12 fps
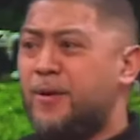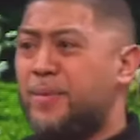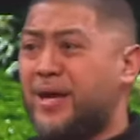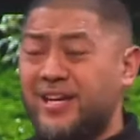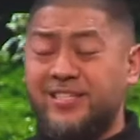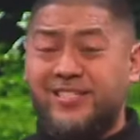
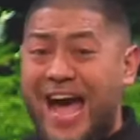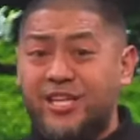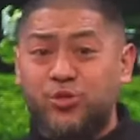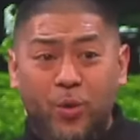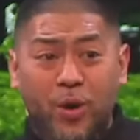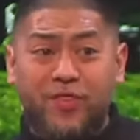Because
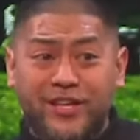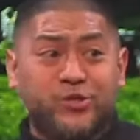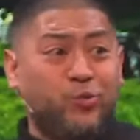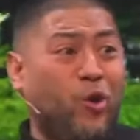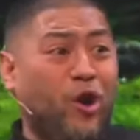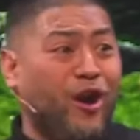that's what
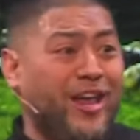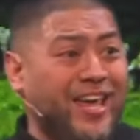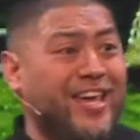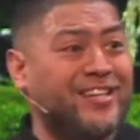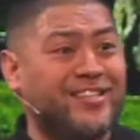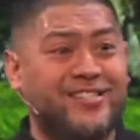this word
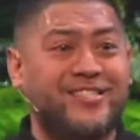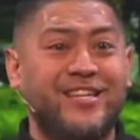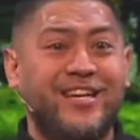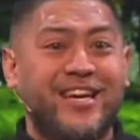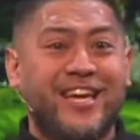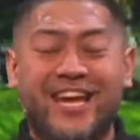is.
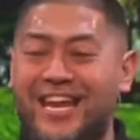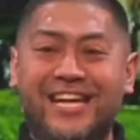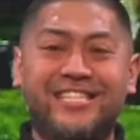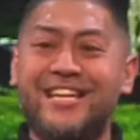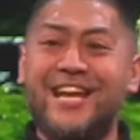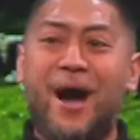It
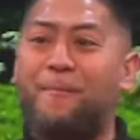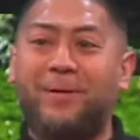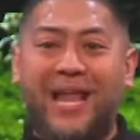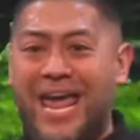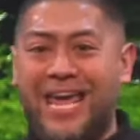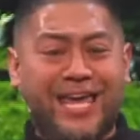isn't a
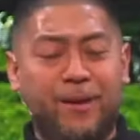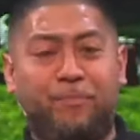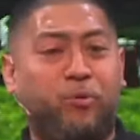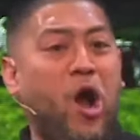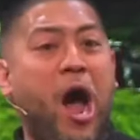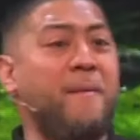
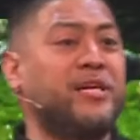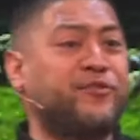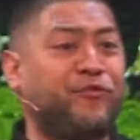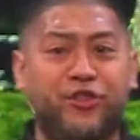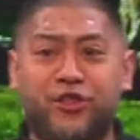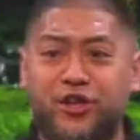blanket promise
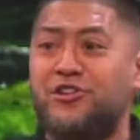for the